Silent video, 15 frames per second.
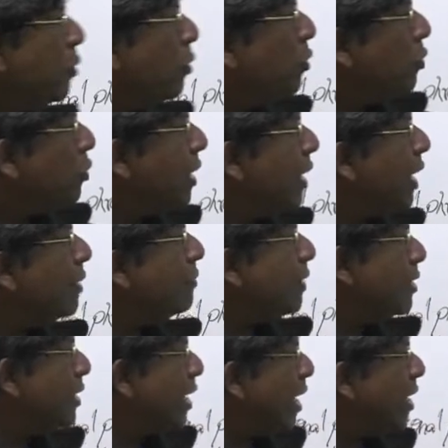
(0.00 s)
we have
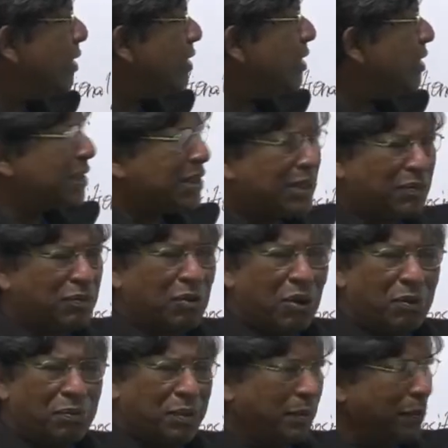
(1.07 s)
an adjective
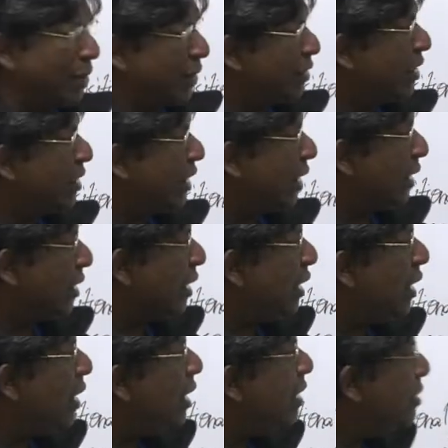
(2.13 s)
complement here.
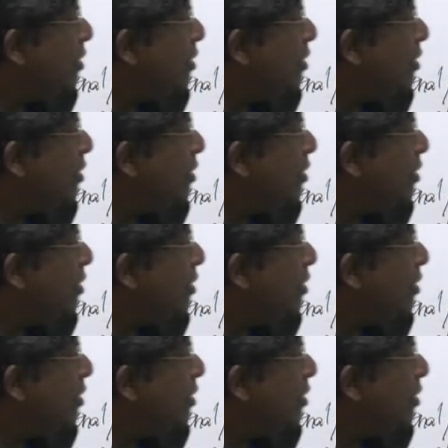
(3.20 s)
You